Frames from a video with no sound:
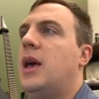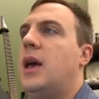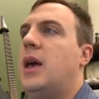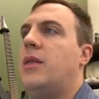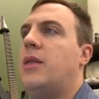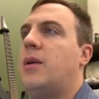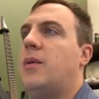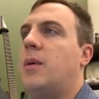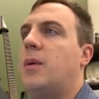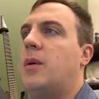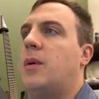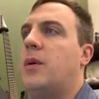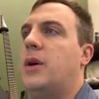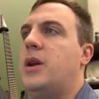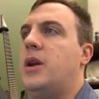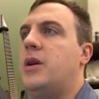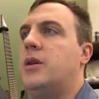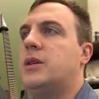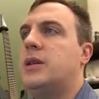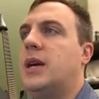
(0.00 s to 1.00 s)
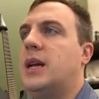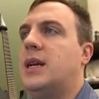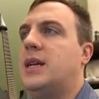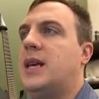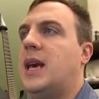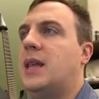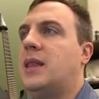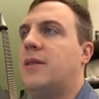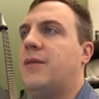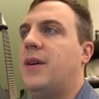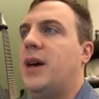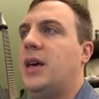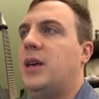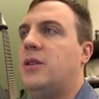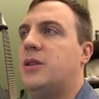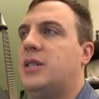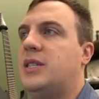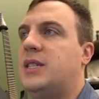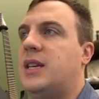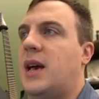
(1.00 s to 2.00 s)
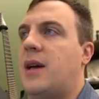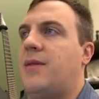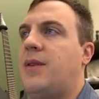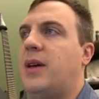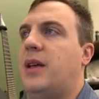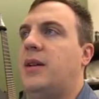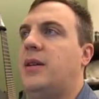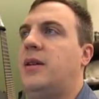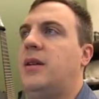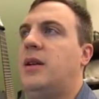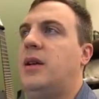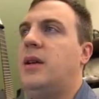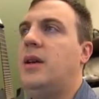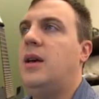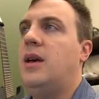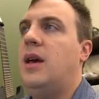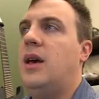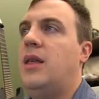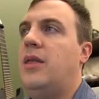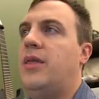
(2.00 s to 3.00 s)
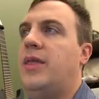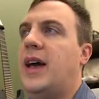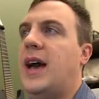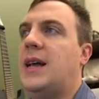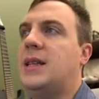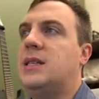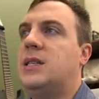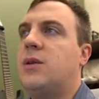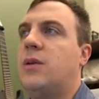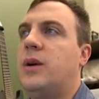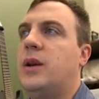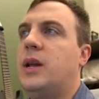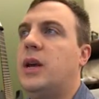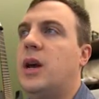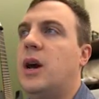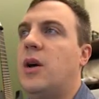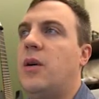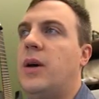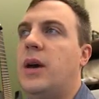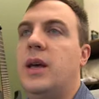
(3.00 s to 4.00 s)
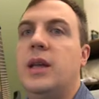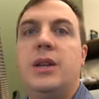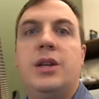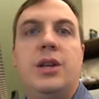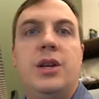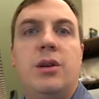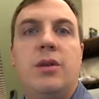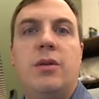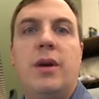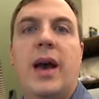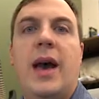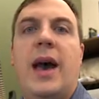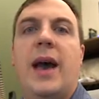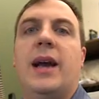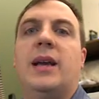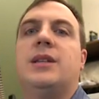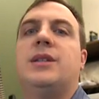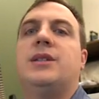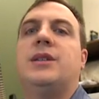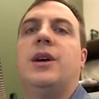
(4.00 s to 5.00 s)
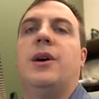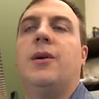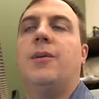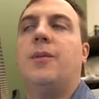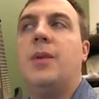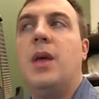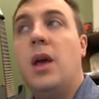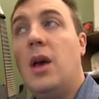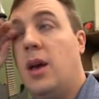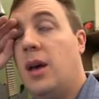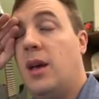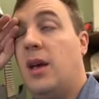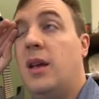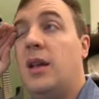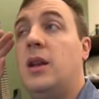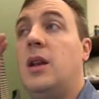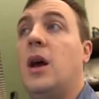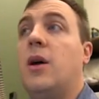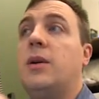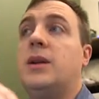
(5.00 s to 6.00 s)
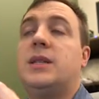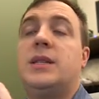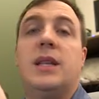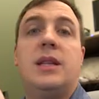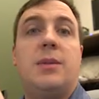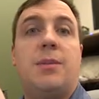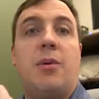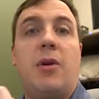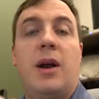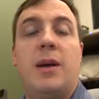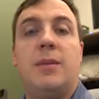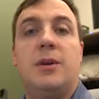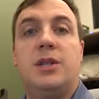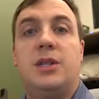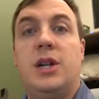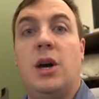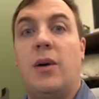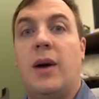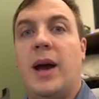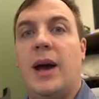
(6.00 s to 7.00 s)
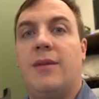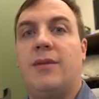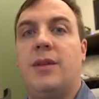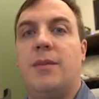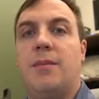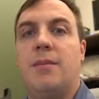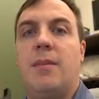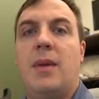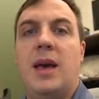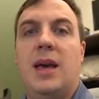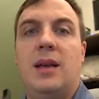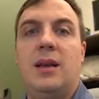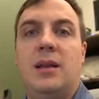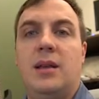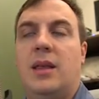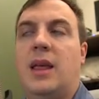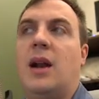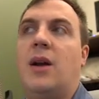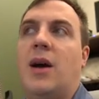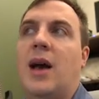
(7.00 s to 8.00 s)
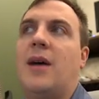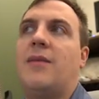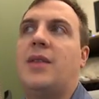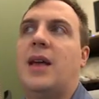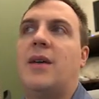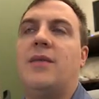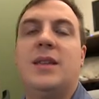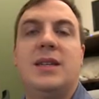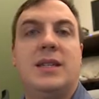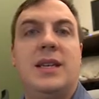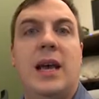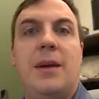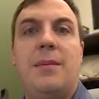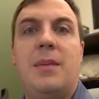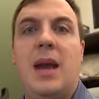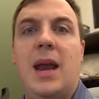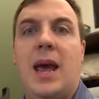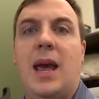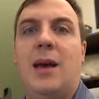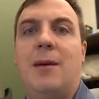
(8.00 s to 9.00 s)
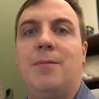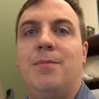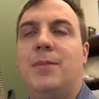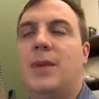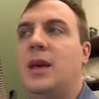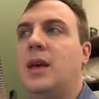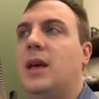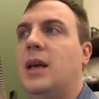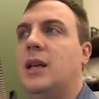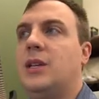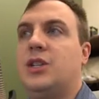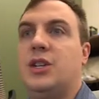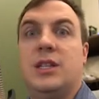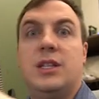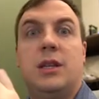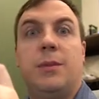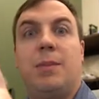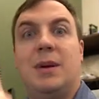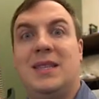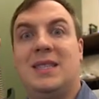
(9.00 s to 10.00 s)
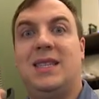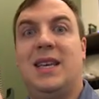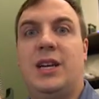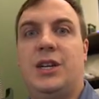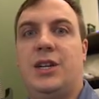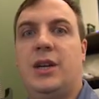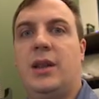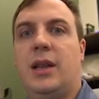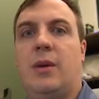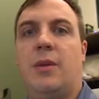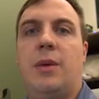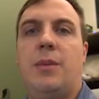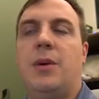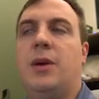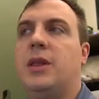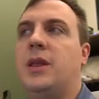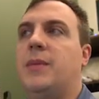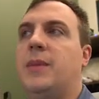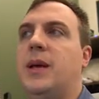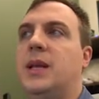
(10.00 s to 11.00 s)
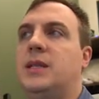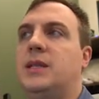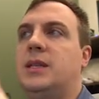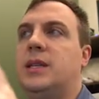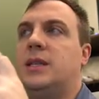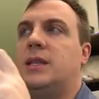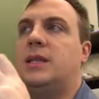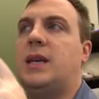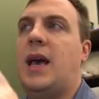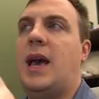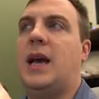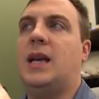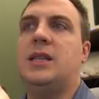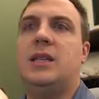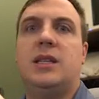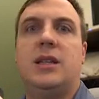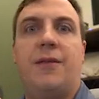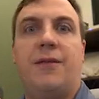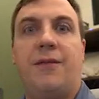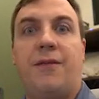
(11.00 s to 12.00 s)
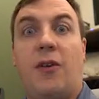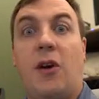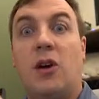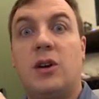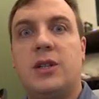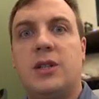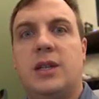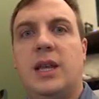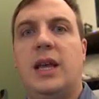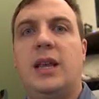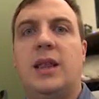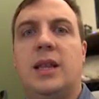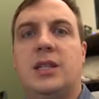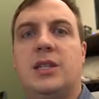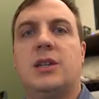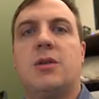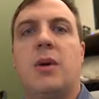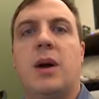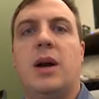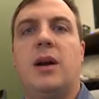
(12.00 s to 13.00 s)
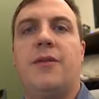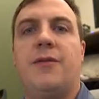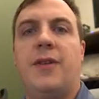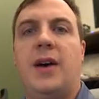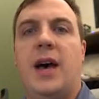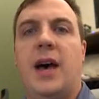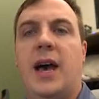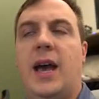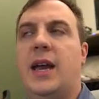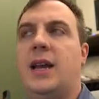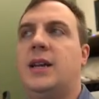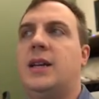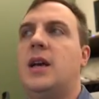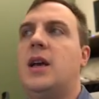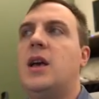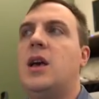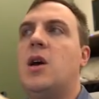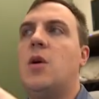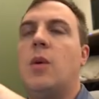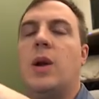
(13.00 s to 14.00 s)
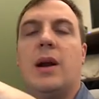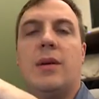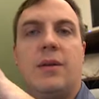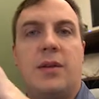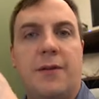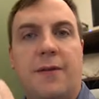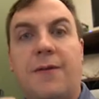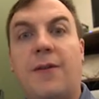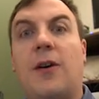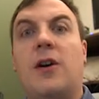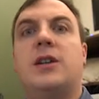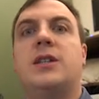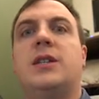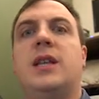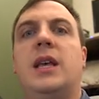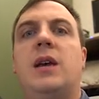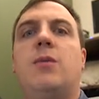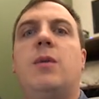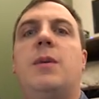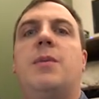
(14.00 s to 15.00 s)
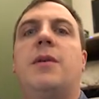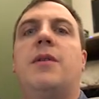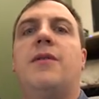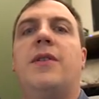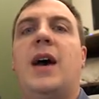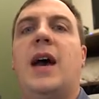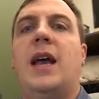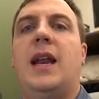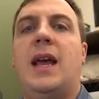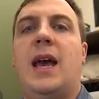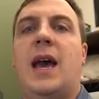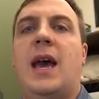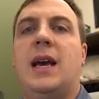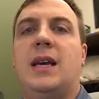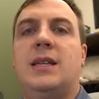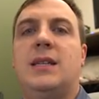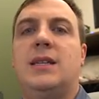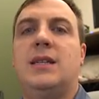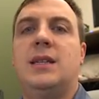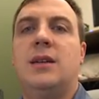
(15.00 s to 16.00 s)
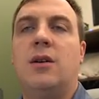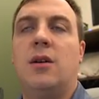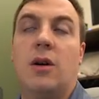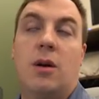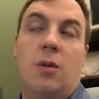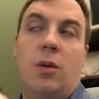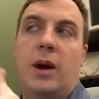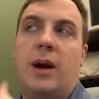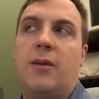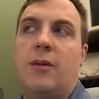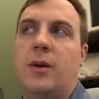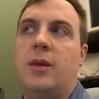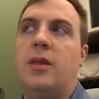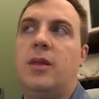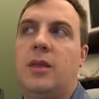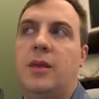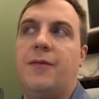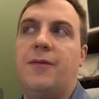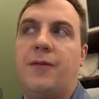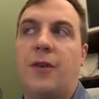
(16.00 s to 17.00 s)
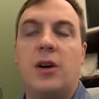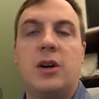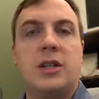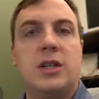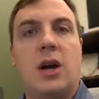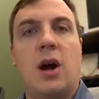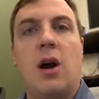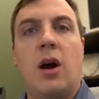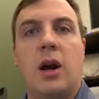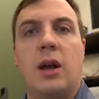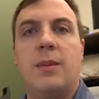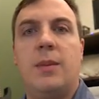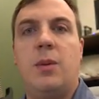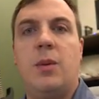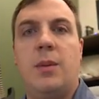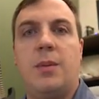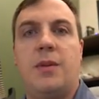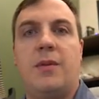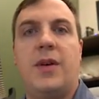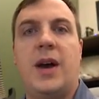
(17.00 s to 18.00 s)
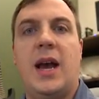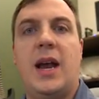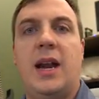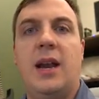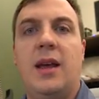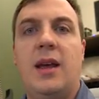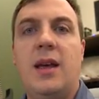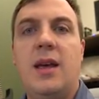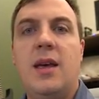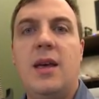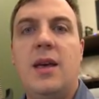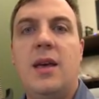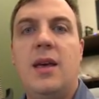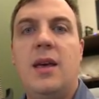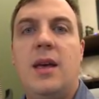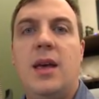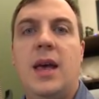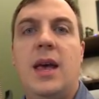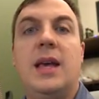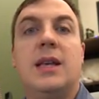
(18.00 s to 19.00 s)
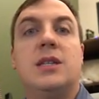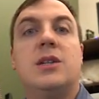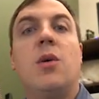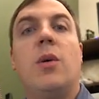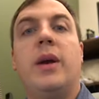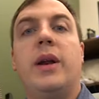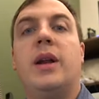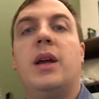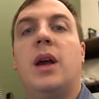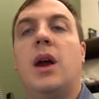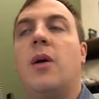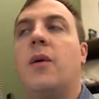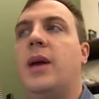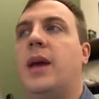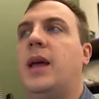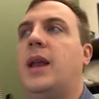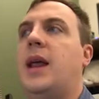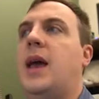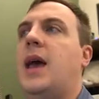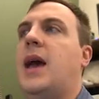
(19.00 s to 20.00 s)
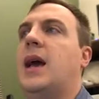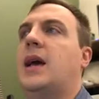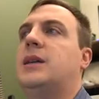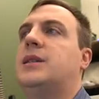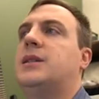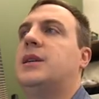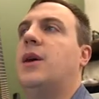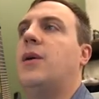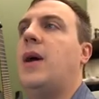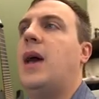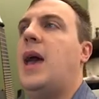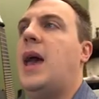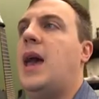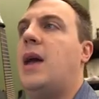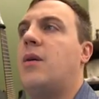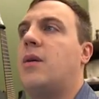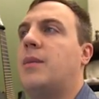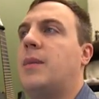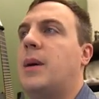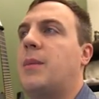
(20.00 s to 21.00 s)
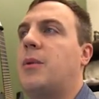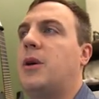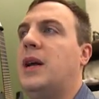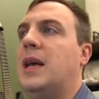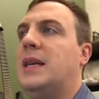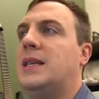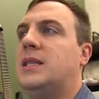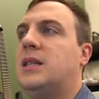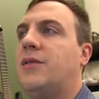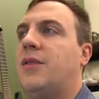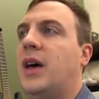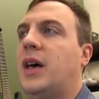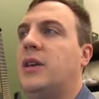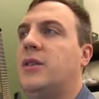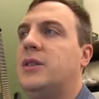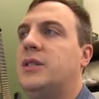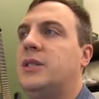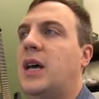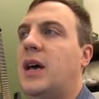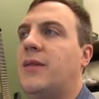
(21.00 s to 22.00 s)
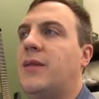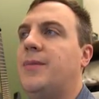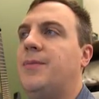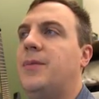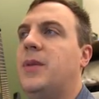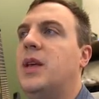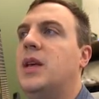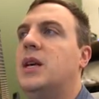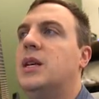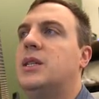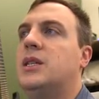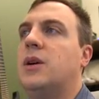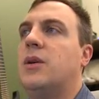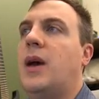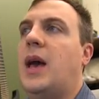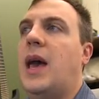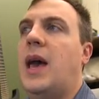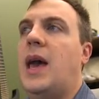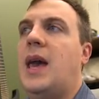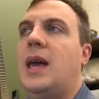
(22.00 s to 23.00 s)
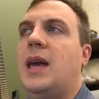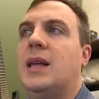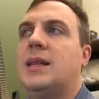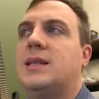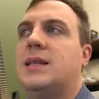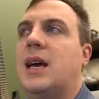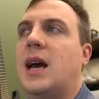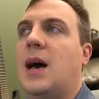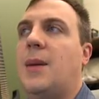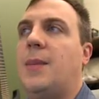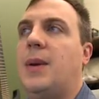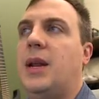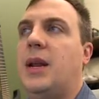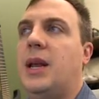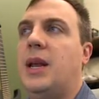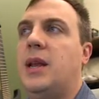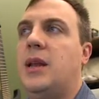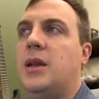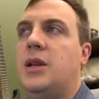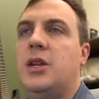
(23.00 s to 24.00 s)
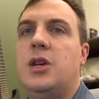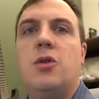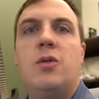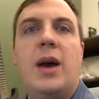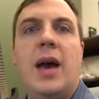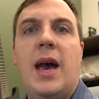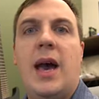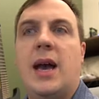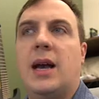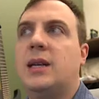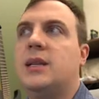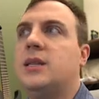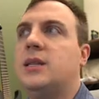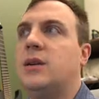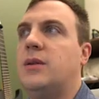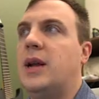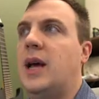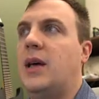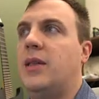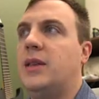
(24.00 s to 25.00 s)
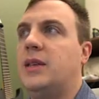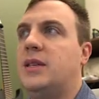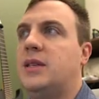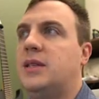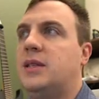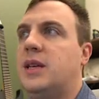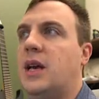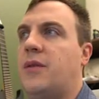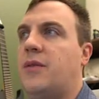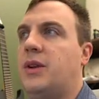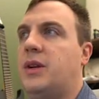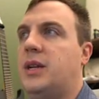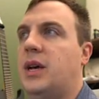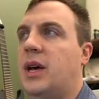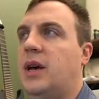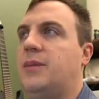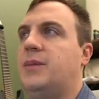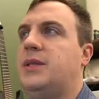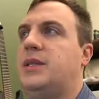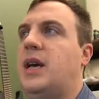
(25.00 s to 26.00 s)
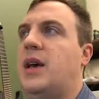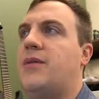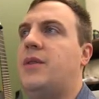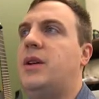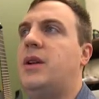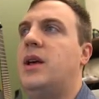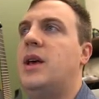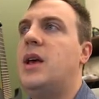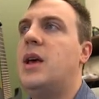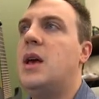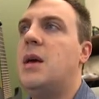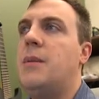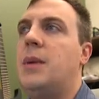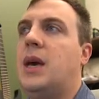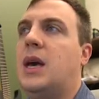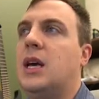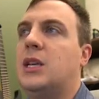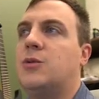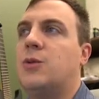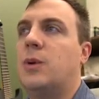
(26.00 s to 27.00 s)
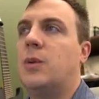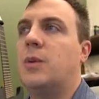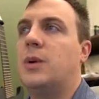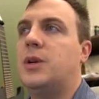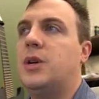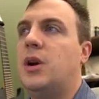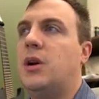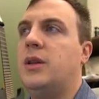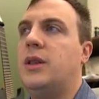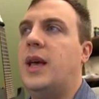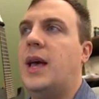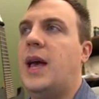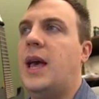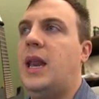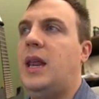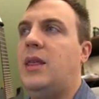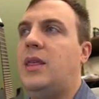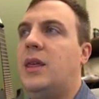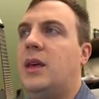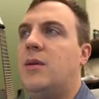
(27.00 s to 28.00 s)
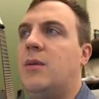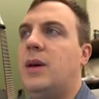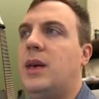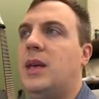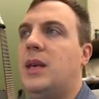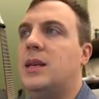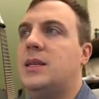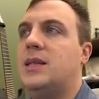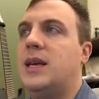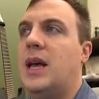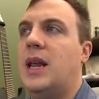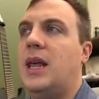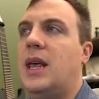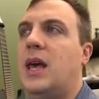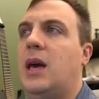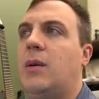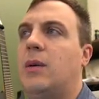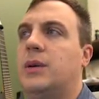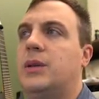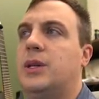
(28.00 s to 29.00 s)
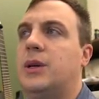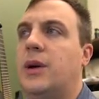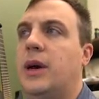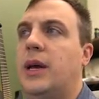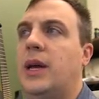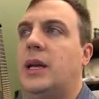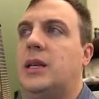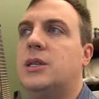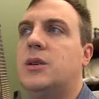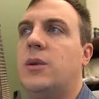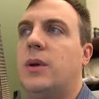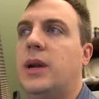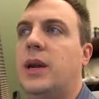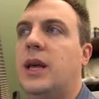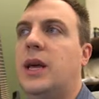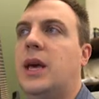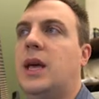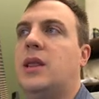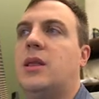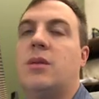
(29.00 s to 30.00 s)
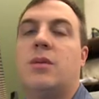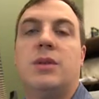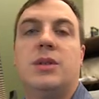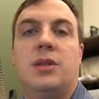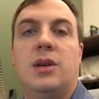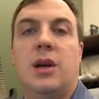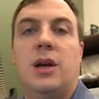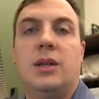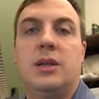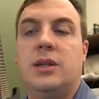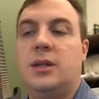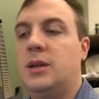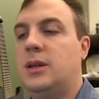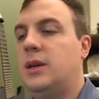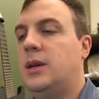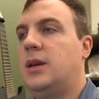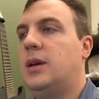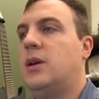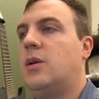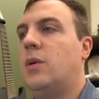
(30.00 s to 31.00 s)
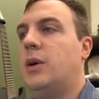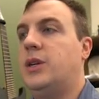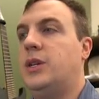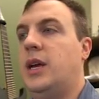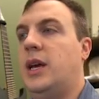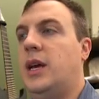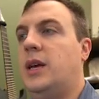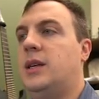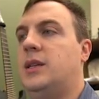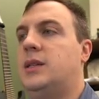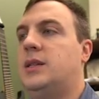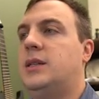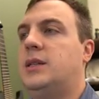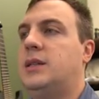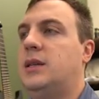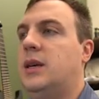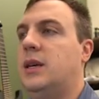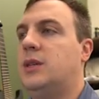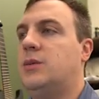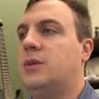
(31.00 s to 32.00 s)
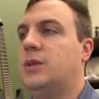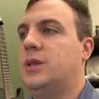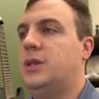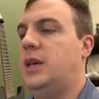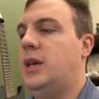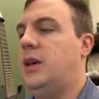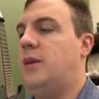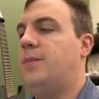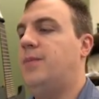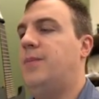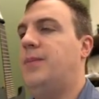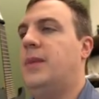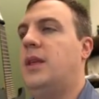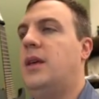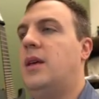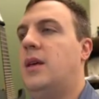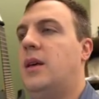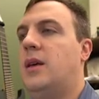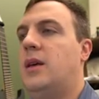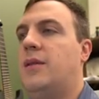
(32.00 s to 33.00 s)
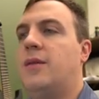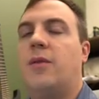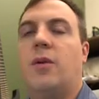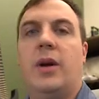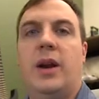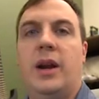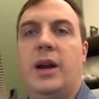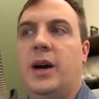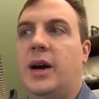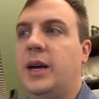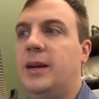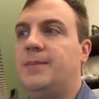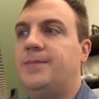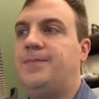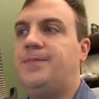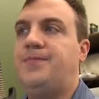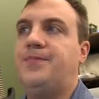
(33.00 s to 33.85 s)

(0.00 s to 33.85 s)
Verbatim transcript: And then what we're going to do is going to take the value 7 and that's going to go into X. So Notice that the parameters don't have to make they don't have to have the same name. It's just the position that we put them in. Since x is the first thing that square defined, whatever the first thing we provide x or whatever the first argument we provide is going to go in x. So a, remember, is the value 7. So a gets copied into x. So now this is 7 times 7. Because we return that, anything we set equal to it is going to get the result, which is, as we'll see, 49.